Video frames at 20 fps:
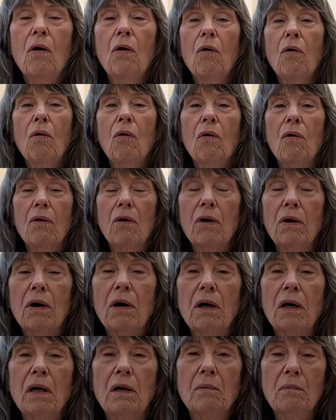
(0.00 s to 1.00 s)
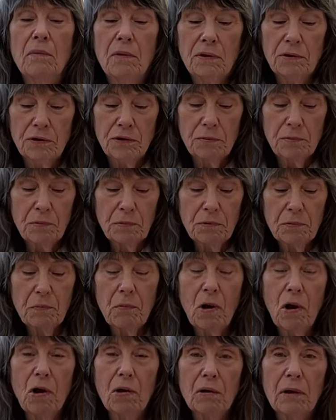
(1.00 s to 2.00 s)
or
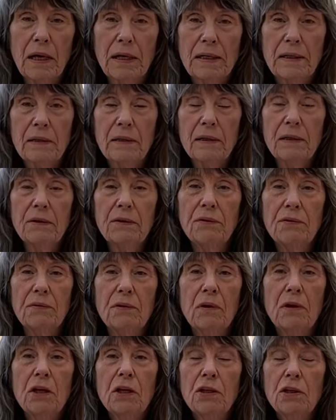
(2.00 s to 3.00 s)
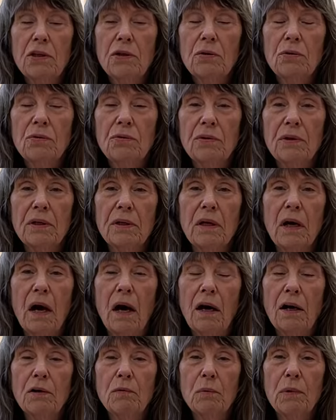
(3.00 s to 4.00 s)
small like this, using
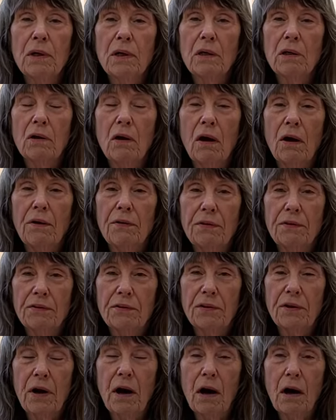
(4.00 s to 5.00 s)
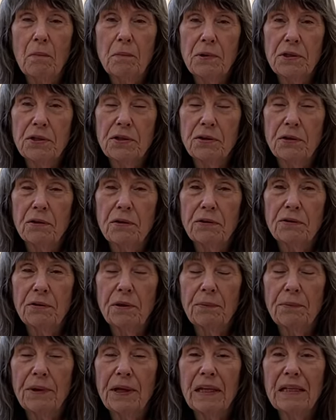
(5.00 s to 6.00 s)
hardware cloth as an armature,
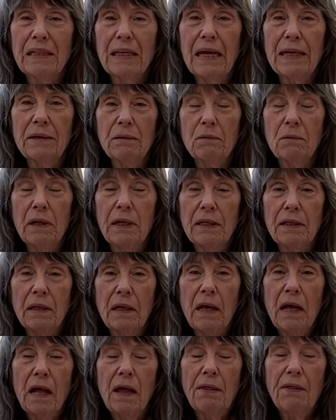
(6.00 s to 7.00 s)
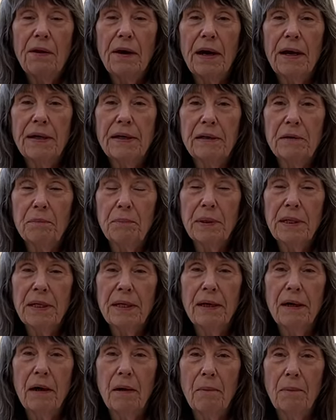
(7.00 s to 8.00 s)
something lightweight that I could
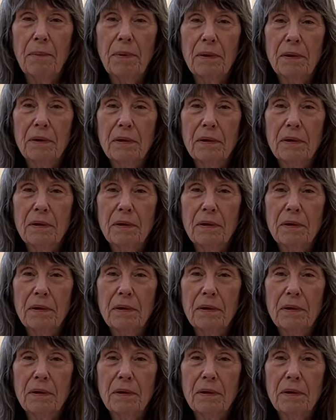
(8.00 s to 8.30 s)
pick up.